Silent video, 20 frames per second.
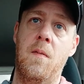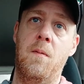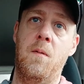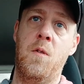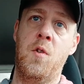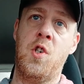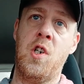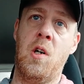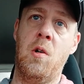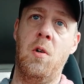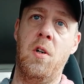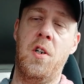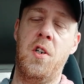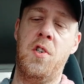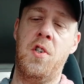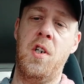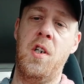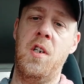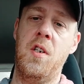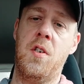generally
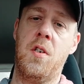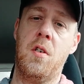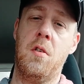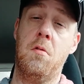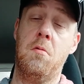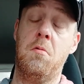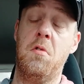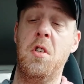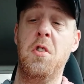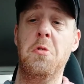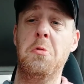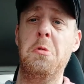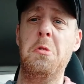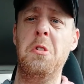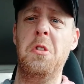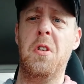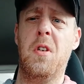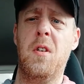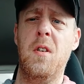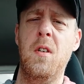she's she's
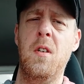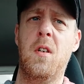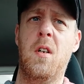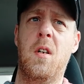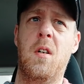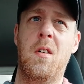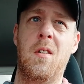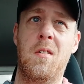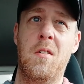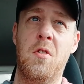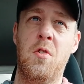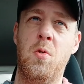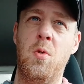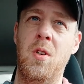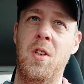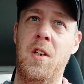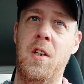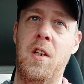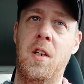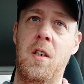really good. She's
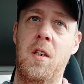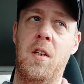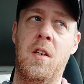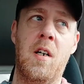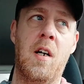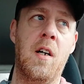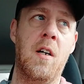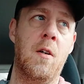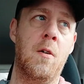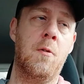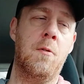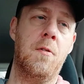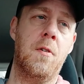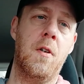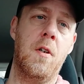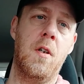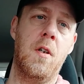really kind of